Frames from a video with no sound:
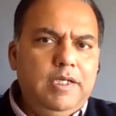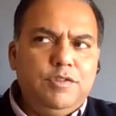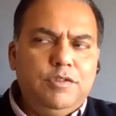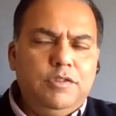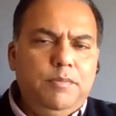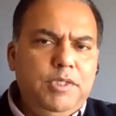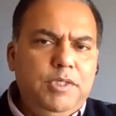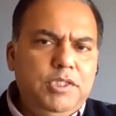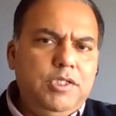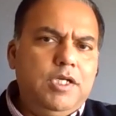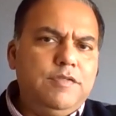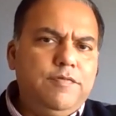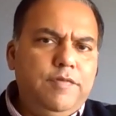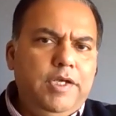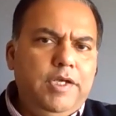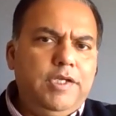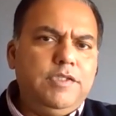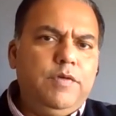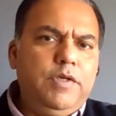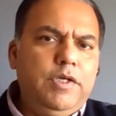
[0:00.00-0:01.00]
So the Bajaj
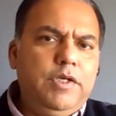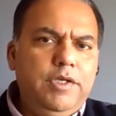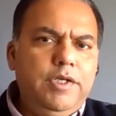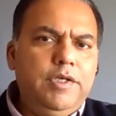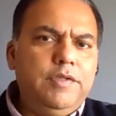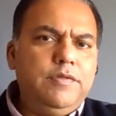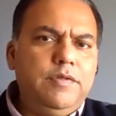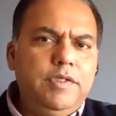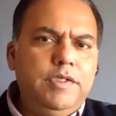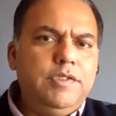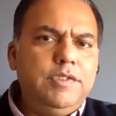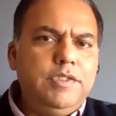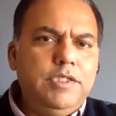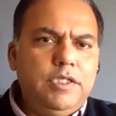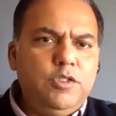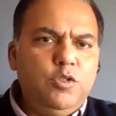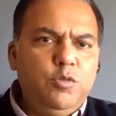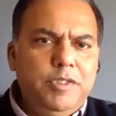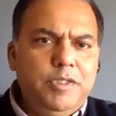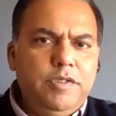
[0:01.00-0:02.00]
Finance for India 3 is
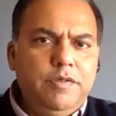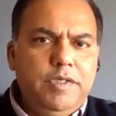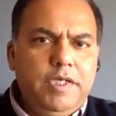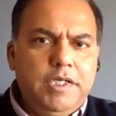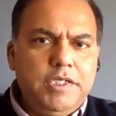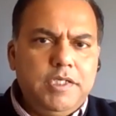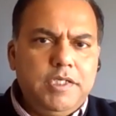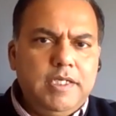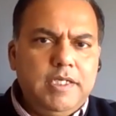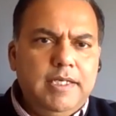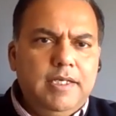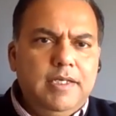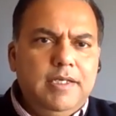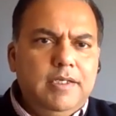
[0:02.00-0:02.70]
yet to be created.